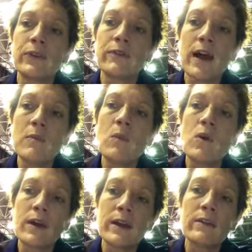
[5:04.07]
if I'm
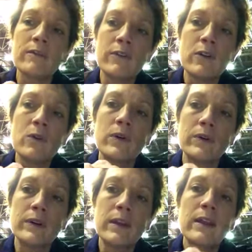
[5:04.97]
walking
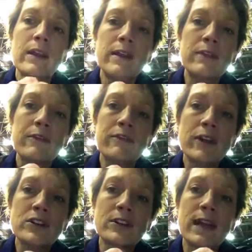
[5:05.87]
forward, the
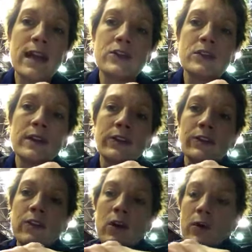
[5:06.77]
friction actually is
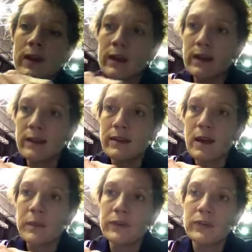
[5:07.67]
going in the
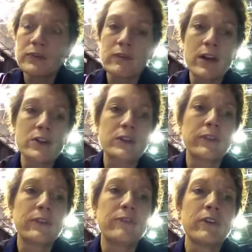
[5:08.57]
opposite direction.
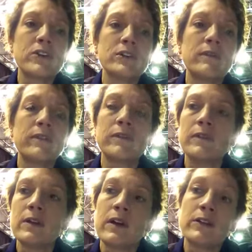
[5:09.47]
It's the friction of
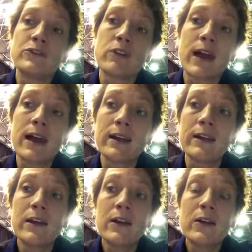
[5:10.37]
the track
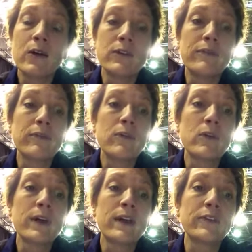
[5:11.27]
or the
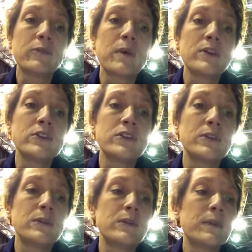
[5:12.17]
floor against my shoe.